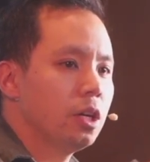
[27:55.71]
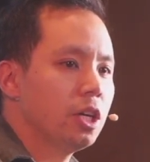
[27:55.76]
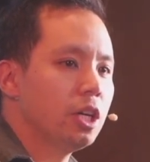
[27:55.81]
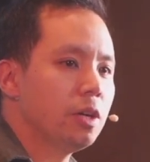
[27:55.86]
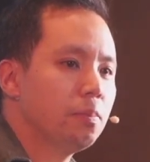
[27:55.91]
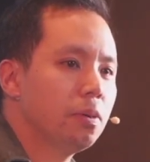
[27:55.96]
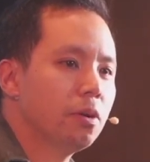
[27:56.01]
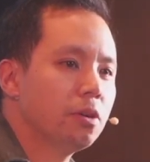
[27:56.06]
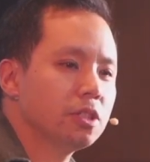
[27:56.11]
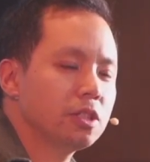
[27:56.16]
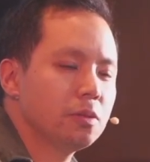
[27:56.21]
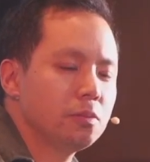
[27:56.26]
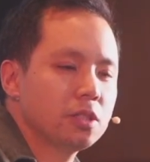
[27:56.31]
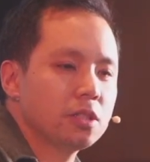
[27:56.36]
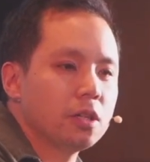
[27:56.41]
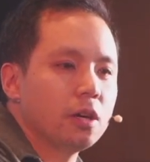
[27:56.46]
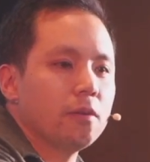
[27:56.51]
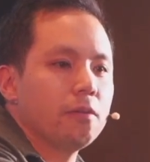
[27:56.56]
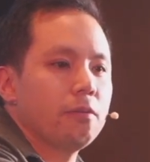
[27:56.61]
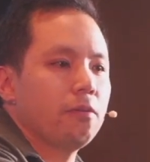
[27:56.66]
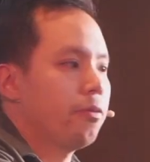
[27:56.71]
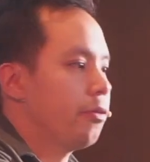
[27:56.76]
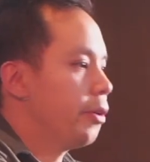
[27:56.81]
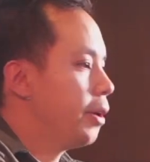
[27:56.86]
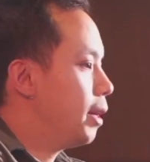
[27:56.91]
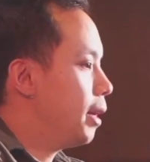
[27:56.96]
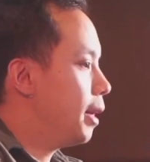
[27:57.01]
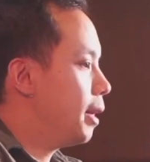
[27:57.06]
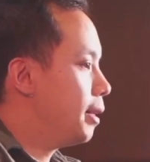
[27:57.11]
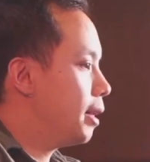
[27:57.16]
He puts himself
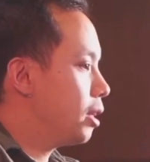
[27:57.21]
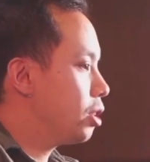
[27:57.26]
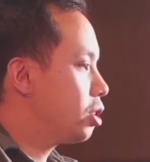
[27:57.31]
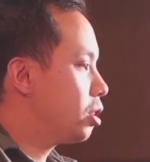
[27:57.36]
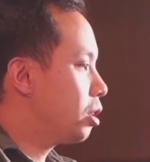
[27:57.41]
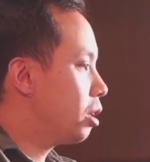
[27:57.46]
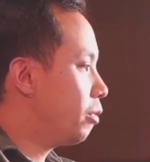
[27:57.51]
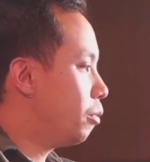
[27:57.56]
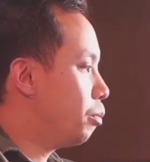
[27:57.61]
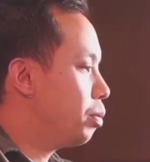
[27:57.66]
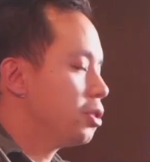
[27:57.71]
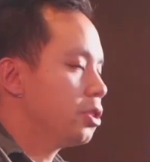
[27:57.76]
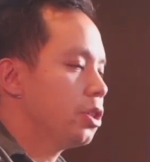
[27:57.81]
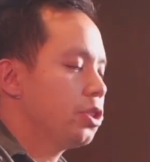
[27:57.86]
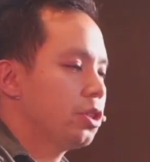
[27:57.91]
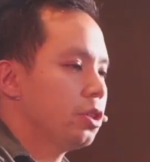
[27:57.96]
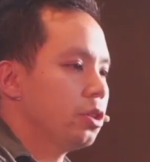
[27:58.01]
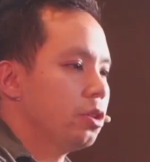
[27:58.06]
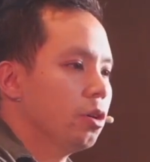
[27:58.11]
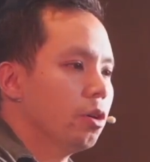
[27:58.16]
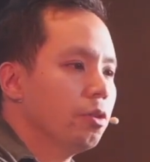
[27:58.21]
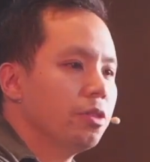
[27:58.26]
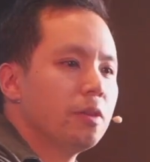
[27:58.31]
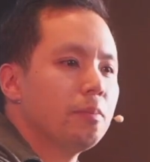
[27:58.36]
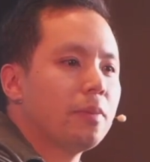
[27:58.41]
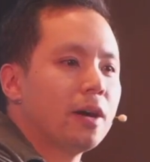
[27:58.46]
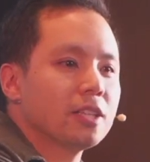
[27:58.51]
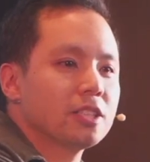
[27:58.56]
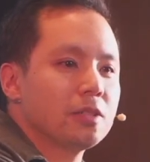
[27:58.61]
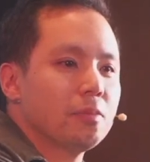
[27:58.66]
in that servant position
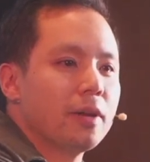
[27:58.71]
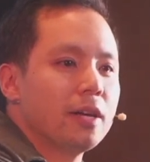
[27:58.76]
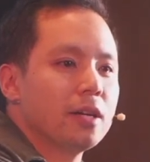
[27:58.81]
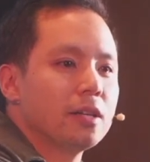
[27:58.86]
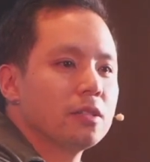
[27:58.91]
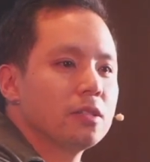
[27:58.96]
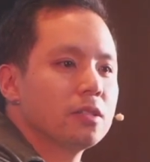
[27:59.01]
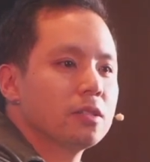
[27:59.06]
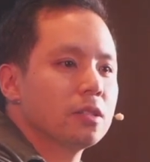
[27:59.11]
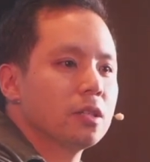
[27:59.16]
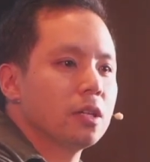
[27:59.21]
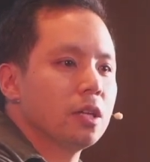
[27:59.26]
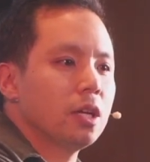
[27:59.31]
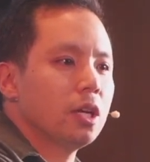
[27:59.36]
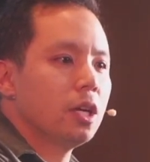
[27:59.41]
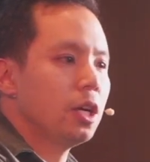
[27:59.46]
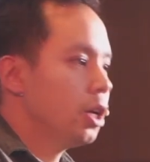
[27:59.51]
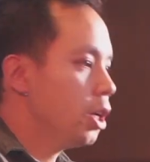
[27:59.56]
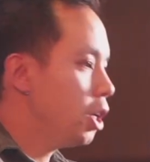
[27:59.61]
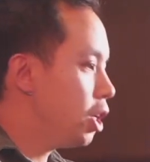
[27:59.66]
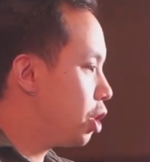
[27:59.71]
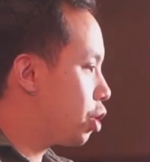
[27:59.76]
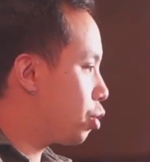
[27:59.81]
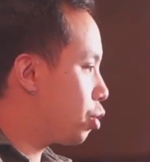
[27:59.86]
under Bartimaeus. He